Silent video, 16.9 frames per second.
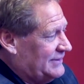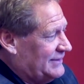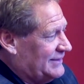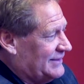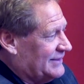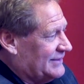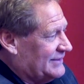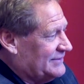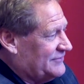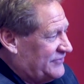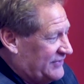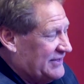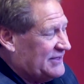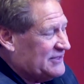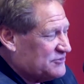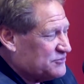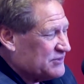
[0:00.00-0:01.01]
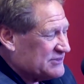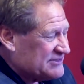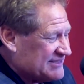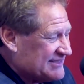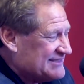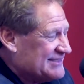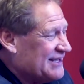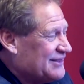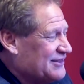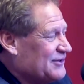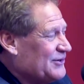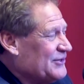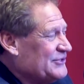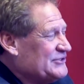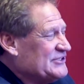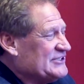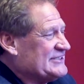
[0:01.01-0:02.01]
uh, Phoenix was the tenth
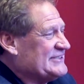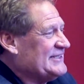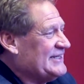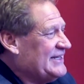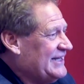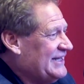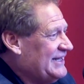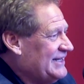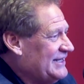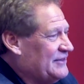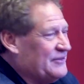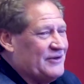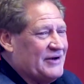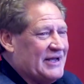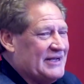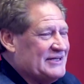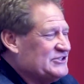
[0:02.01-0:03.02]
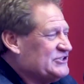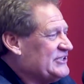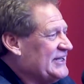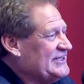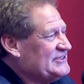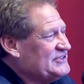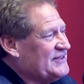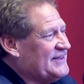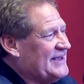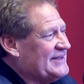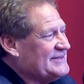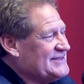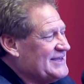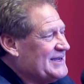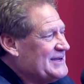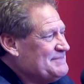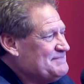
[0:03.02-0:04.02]
largest city in the United States at that
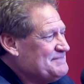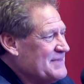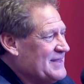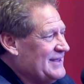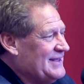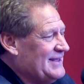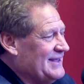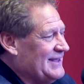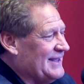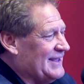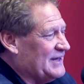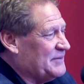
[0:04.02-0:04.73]
time, mm-hmm.